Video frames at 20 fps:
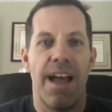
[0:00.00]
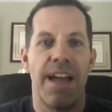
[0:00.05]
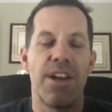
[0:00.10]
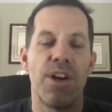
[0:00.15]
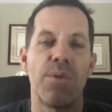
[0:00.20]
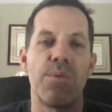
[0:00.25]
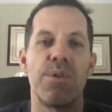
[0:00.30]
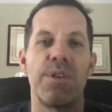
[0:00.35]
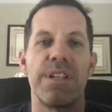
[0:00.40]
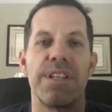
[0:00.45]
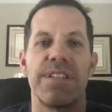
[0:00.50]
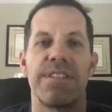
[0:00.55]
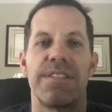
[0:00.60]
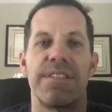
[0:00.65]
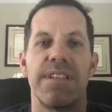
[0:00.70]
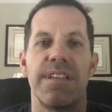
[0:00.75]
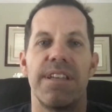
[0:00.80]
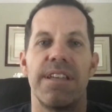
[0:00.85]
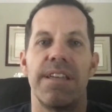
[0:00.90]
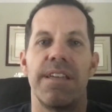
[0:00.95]
I don't really
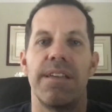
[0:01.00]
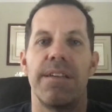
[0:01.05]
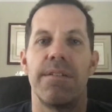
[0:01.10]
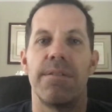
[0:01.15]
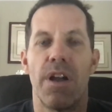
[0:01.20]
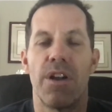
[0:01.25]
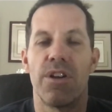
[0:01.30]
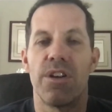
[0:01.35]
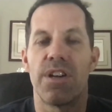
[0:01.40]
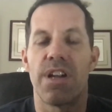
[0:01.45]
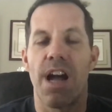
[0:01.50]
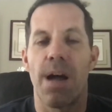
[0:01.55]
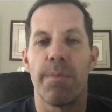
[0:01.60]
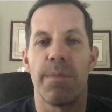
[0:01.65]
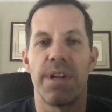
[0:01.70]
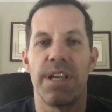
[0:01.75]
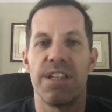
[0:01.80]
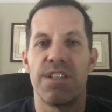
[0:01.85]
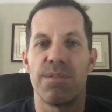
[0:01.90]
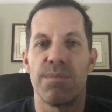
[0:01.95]
see a good
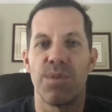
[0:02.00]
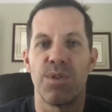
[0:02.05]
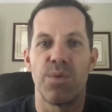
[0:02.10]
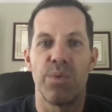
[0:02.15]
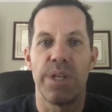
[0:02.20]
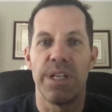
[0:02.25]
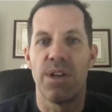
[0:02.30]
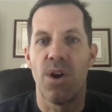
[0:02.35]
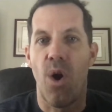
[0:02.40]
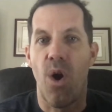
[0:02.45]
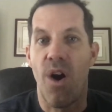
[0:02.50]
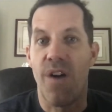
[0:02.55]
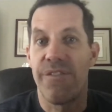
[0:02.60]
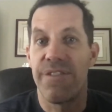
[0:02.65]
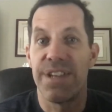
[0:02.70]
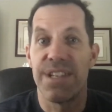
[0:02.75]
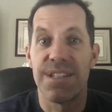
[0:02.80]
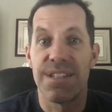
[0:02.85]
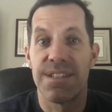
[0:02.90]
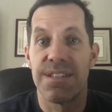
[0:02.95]
combination between
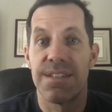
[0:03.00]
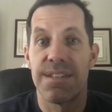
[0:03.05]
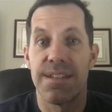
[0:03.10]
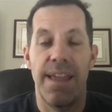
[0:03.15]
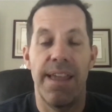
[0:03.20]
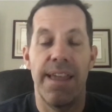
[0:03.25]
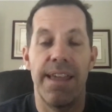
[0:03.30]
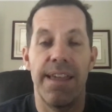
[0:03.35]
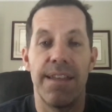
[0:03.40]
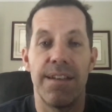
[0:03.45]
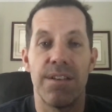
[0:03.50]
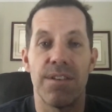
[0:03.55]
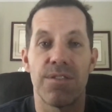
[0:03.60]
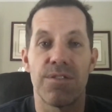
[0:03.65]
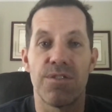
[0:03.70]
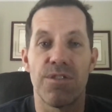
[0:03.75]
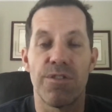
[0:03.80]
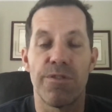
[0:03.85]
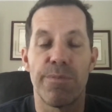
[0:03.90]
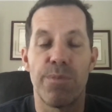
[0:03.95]
office and a
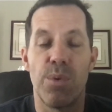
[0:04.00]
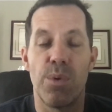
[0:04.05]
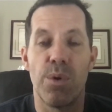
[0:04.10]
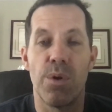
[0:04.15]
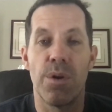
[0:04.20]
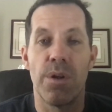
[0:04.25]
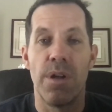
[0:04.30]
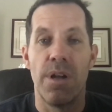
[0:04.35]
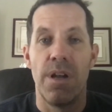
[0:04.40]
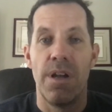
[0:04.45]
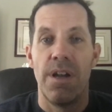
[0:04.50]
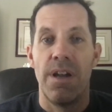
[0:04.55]
surf pool.